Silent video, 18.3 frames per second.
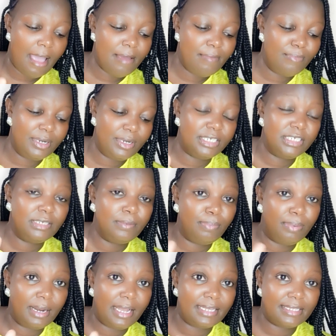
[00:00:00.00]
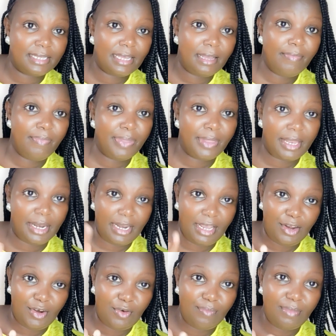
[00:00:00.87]
Highbridge Plaza,
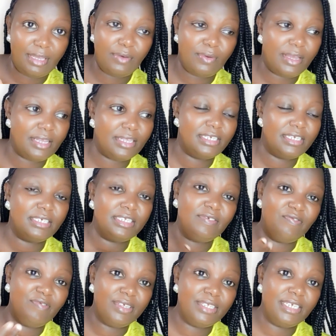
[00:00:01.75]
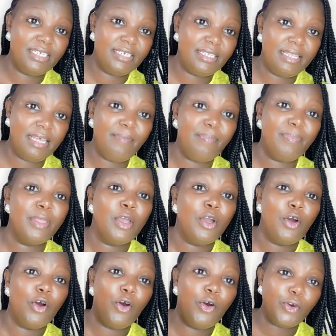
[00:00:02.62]
Nairobi. You can just visit them
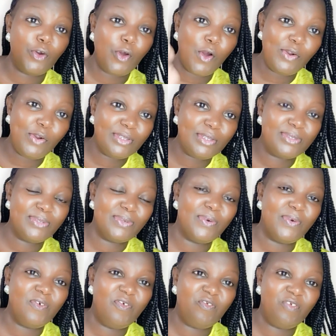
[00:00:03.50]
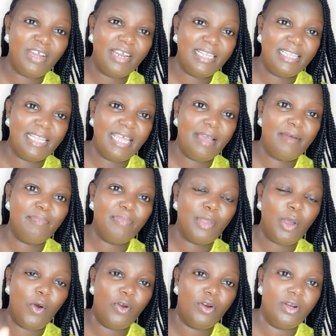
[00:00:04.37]
or also find
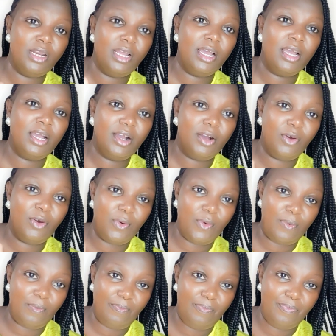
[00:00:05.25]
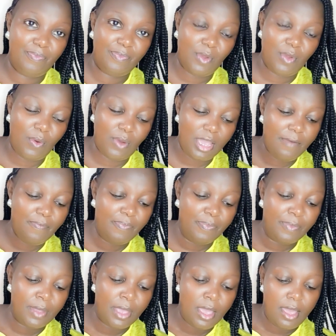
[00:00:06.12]
them on Chrome. Okay,
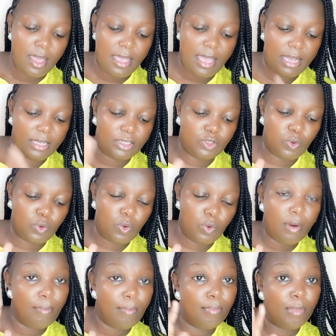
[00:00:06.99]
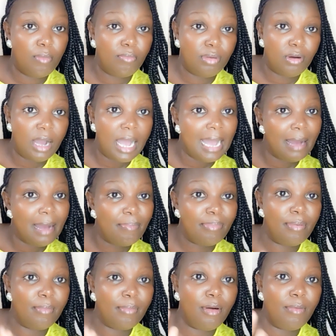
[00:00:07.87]
yeah, so Mombo
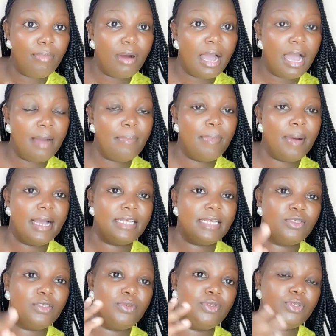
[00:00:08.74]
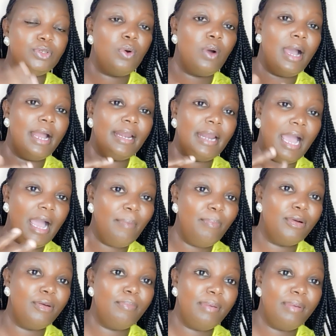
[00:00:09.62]
app has also an
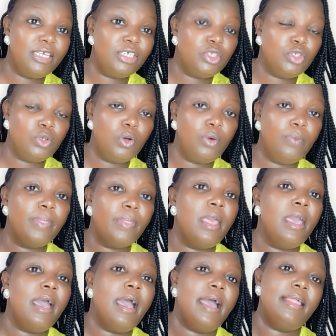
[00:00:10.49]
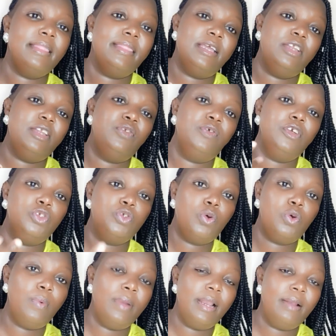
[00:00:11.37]
app on Play Store, and they're doing
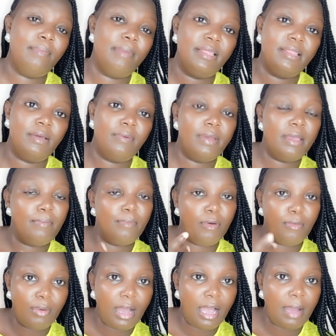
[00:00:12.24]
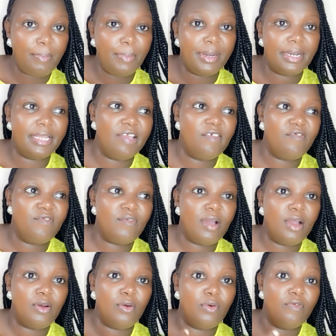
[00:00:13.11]
so well. By the way, Mombo app will give
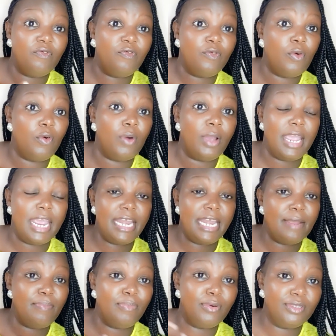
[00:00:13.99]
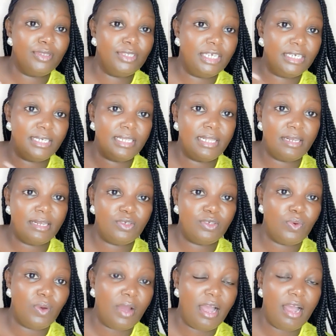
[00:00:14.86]
you a loan for any project that
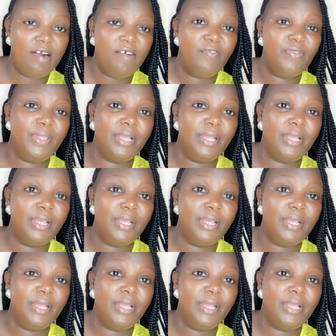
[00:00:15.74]
you have.